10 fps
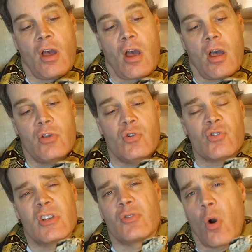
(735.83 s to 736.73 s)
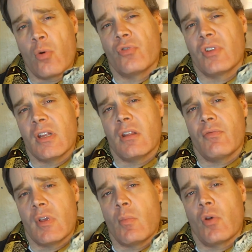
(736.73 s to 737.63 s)
I usually don't see the
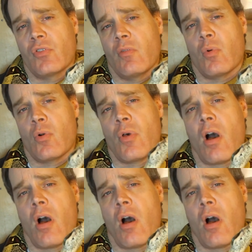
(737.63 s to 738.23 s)
females give birth.